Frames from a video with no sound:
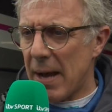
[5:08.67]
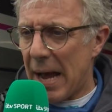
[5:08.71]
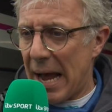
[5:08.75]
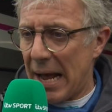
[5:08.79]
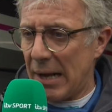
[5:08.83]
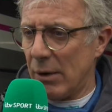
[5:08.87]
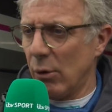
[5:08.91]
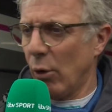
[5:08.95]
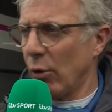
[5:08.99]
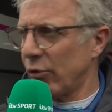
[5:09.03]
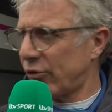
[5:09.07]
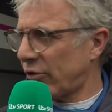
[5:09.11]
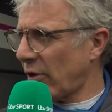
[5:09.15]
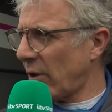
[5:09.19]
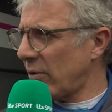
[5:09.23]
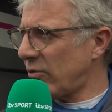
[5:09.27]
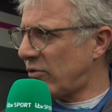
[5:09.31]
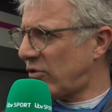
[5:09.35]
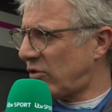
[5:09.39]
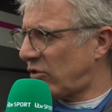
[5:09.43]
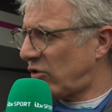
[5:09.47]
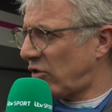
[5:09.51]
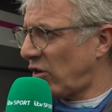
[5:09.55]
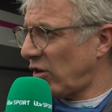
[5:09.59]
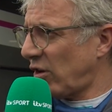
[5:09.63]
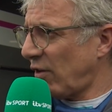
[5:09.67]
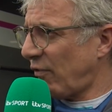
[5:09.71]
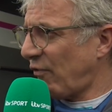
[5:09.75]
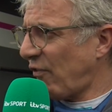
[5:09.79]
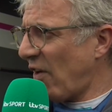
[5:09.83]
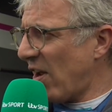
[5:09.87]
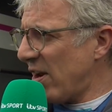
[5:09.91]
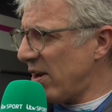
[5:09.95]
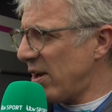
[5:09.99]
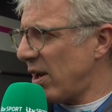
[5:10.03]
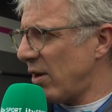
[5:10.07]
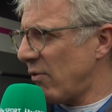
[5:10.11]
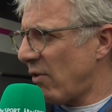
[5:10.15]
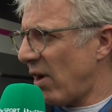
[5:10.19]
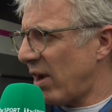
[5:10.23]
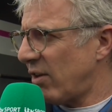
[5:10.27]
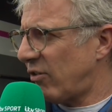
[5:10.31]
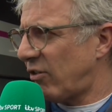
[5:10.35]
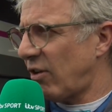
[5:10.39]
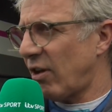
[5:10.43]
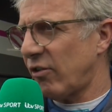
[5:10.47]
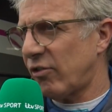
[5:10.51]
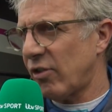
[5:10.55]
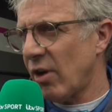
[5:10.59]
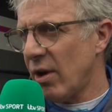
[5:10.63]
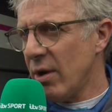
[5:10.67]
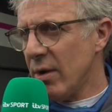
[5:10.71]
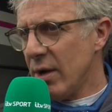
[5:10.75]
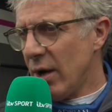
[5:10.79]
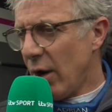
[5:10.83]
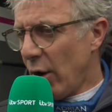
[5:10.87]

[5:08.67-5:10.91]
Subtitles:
and also to defend in races.